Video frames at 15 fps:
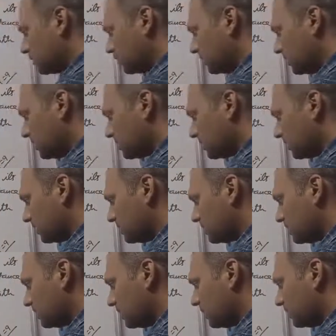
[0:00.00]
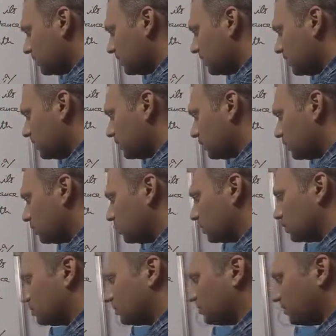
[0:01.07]
So this is 3 root
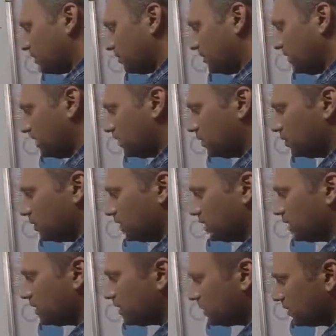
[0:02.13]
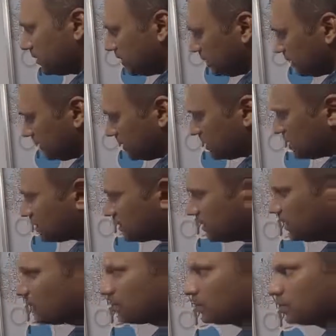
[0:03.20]
2. From here to here, this is
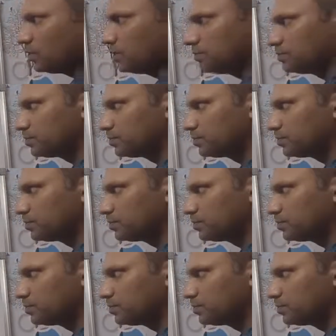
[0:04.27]
3 root 2.